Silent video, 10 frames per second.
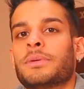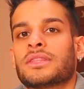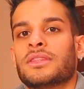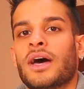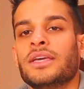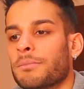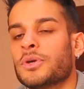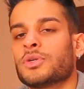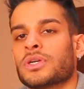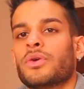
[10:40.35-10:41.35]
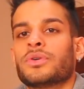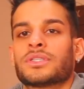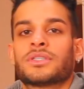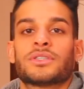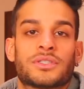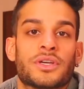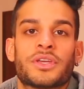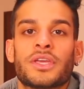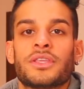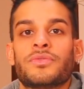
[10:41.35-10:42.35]
at night, because our
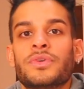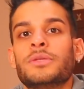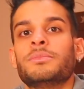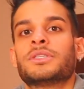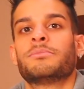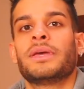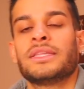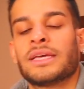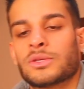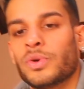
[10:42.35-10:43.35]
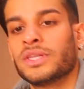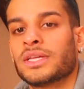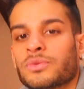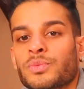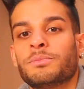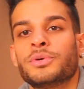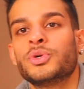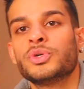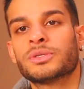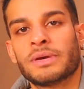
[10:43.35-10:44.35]
circadian rhythm is made that way that we
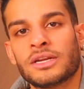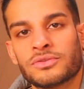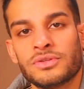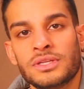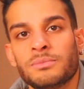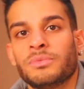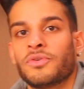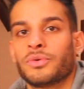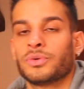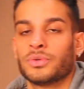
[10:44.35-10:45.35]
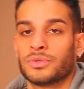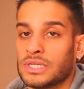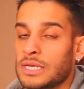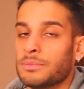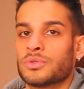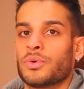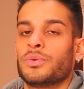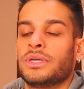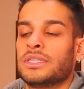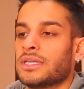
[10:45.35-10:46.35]
produce melatonin before we go to sleep, so
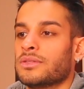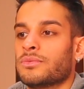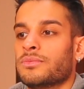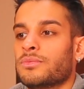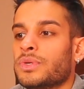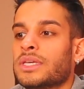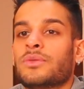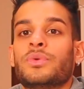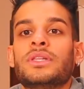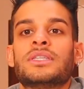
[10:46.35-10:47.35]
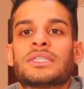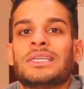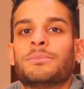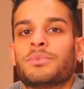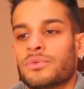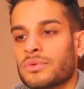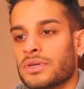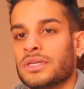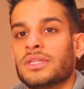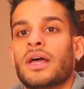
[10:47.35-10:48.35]
we can really sleep
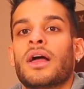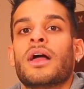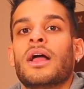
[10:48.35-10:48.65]
in a